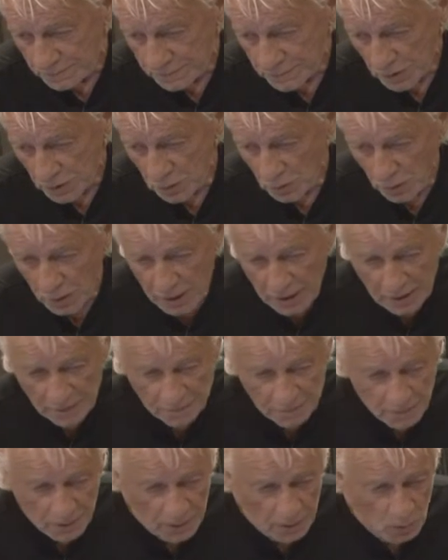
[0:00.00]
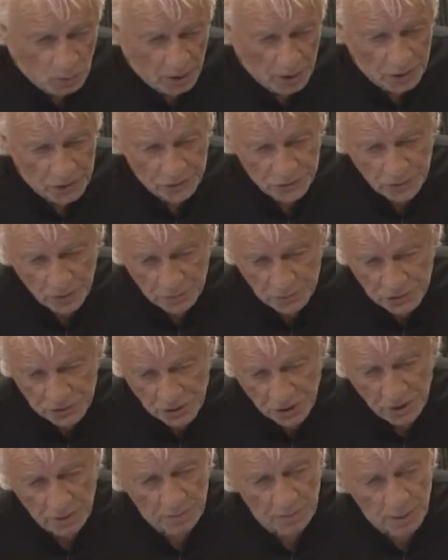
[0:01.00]
You know, I have my ways. I'm
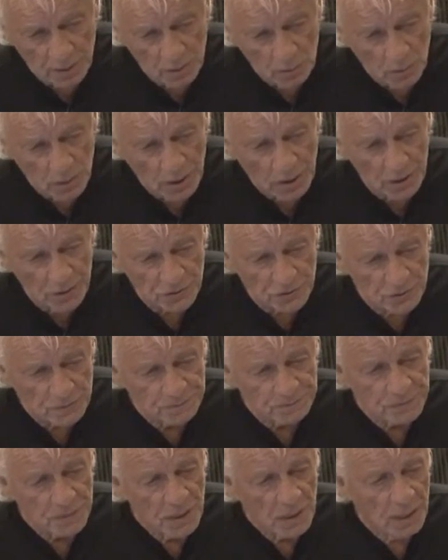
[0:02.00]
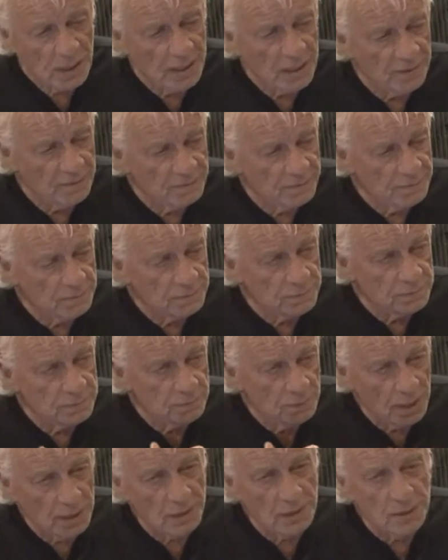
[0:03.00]
set in my ways. I have
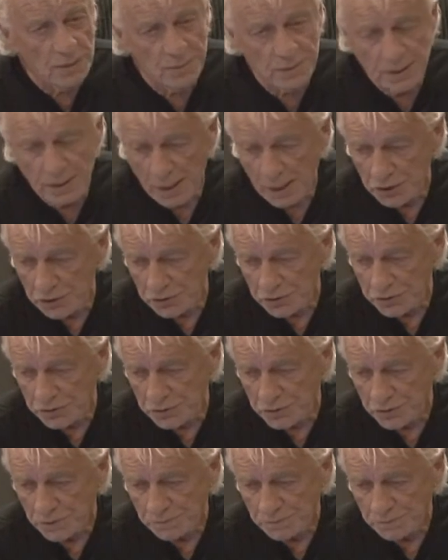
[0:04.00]
my limitations.